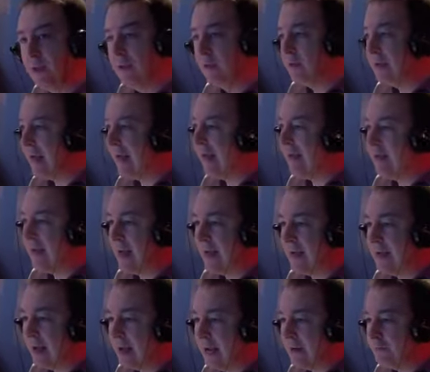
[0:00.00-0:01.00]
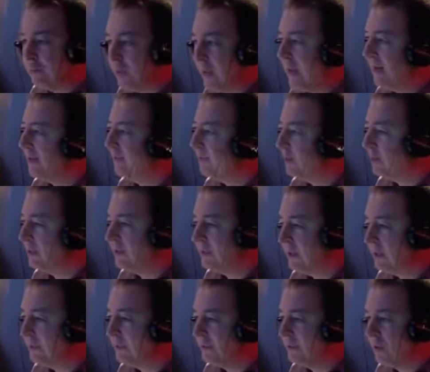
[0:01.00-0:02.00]
The 999 plan I've looked
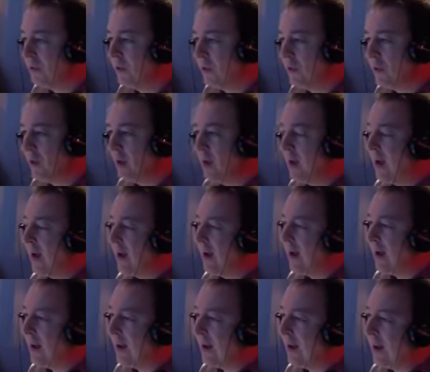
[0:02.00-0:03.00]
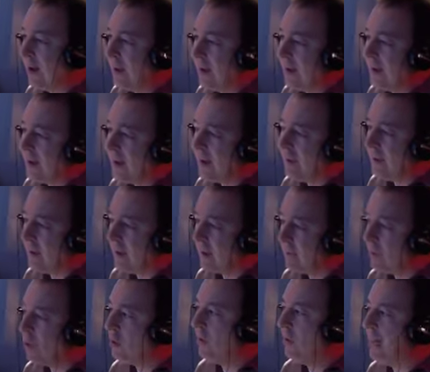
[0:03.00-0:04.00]
into.
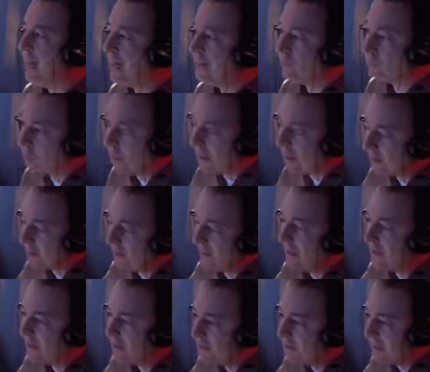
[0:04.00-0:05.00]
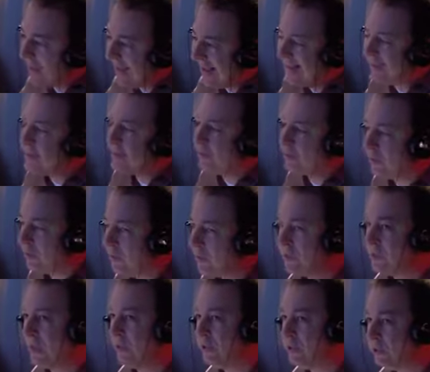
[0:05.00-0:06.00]
I'm looking at, has he really
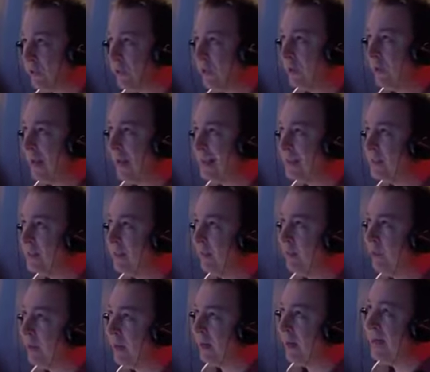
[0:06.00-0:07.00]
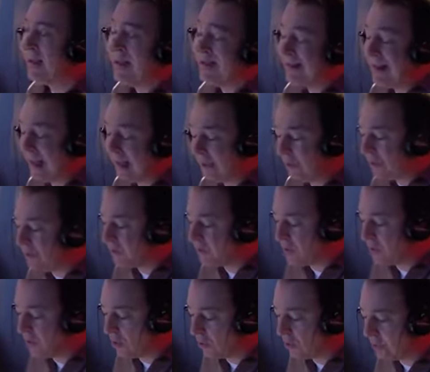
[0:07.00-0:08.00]
sexually harassed everybody? Now I
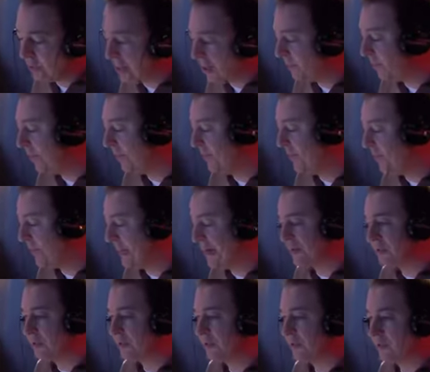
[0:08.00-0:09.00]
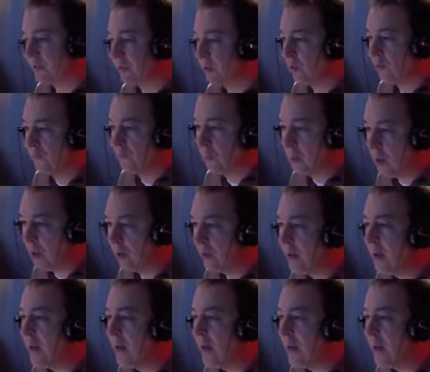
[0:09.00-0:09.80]
just don't care because now he's just a goofball.